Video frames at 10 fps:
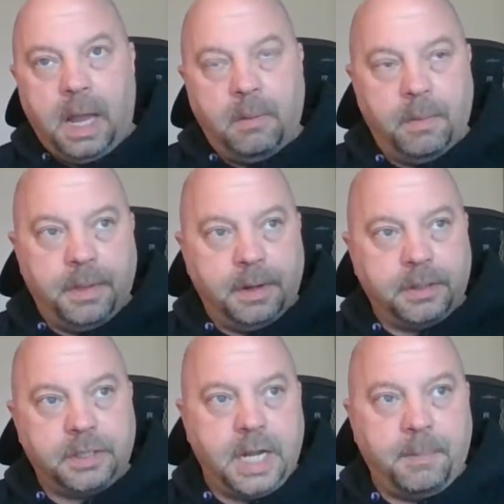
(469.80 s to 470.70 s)
And when their
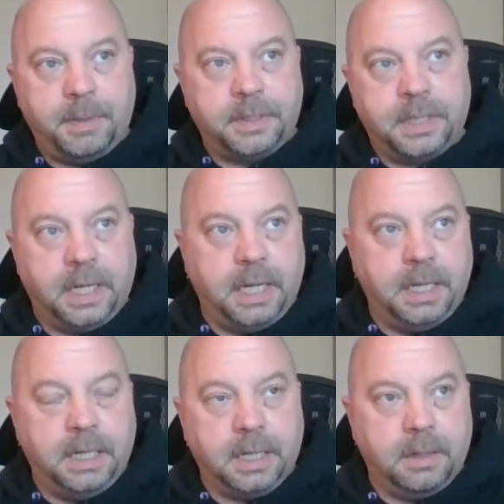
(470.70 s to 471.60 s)
step is
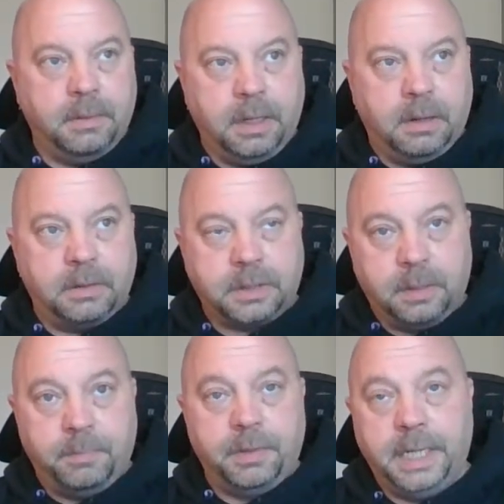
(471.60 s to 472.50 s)
done and you know it's
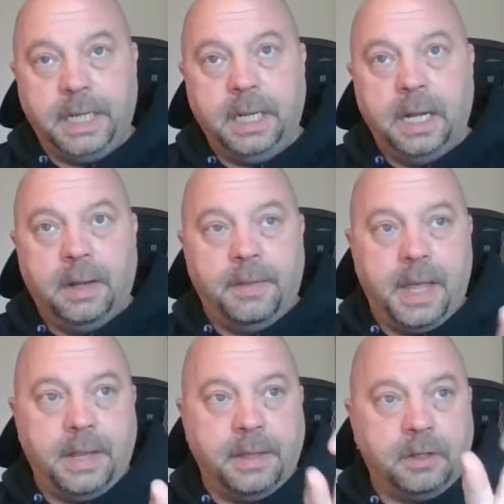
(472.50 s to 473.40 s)
complete,
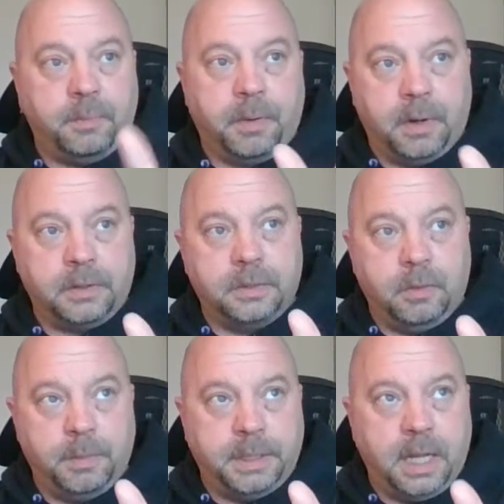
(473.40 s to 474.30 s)
then this person
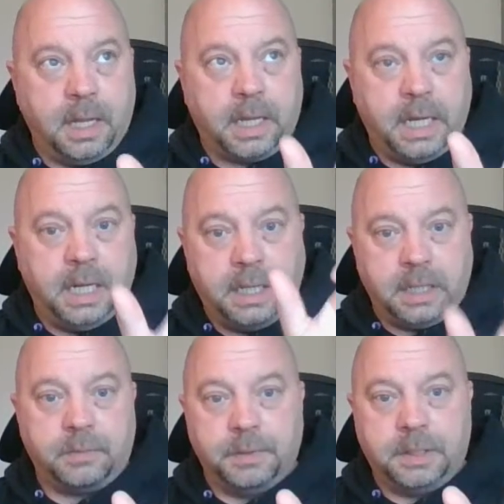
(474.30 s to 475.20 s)
will be delegated
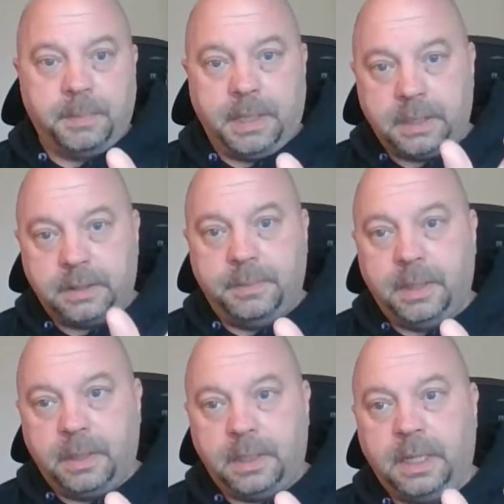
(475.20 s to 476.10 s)
this
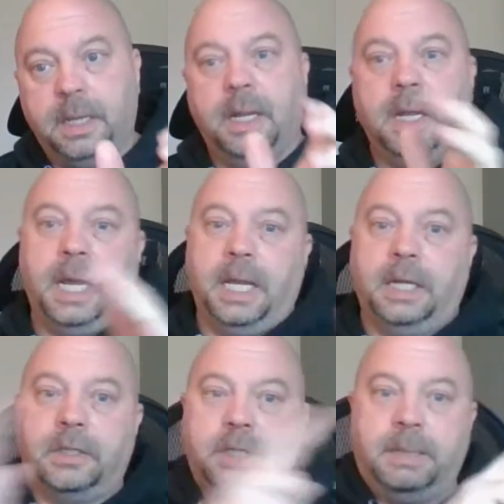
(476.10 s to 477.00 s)
responsibility, and
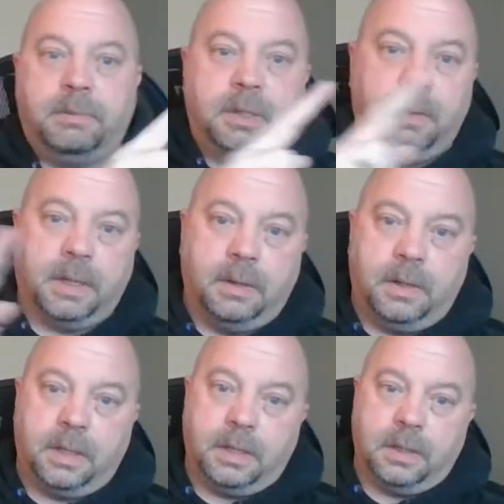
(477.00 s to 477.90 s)
it just keeps going
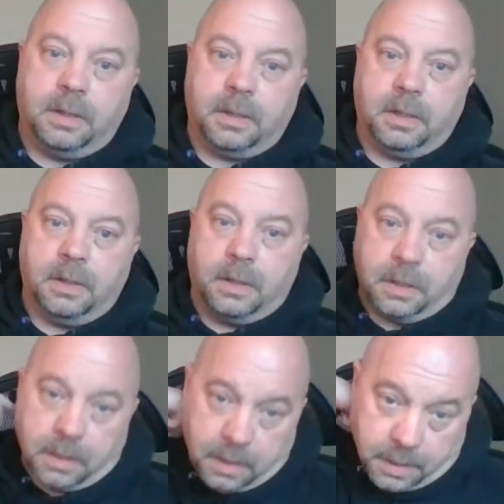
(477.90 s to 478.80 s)
on and on and
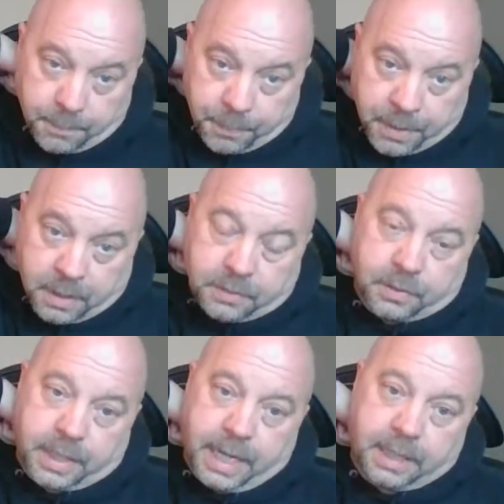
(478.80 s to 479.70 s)
on and on.
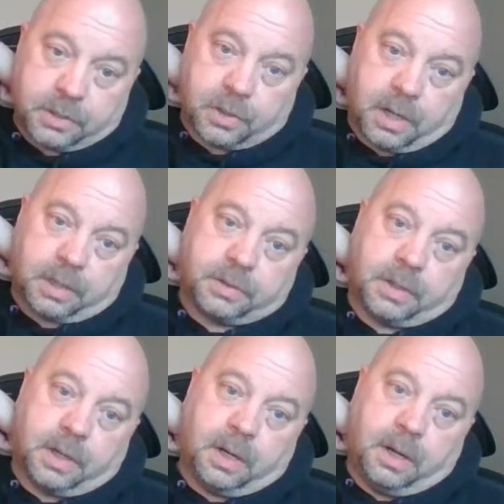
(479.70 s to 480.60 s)
So Gantt charts
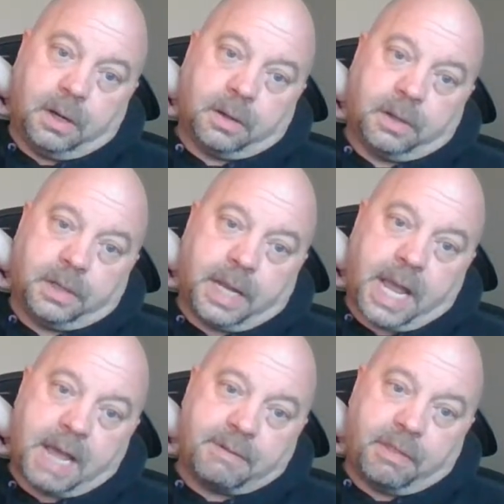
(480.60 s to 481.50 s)
are, are, good to
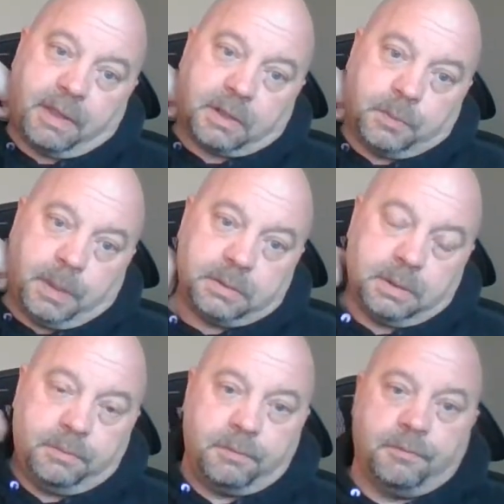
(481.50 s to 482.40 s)
have, I think,
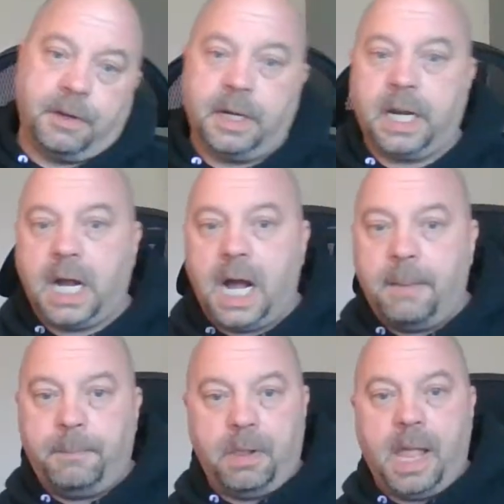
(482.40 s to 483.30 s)
especially for very
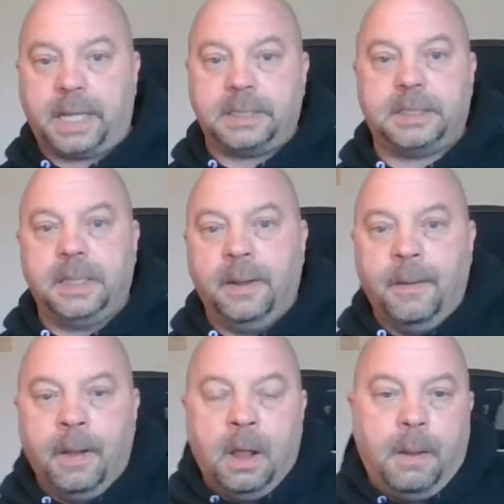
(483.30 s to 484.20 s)
complex
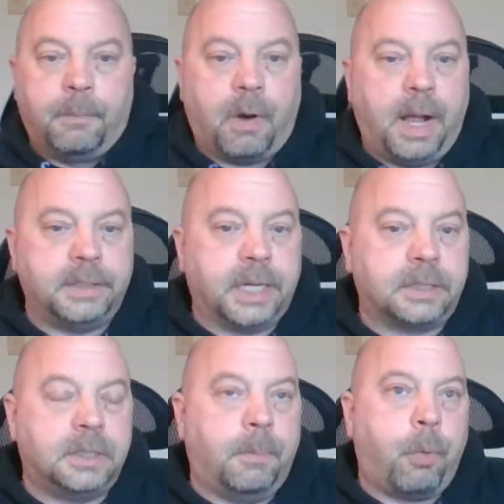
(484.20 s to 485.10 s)
projects. The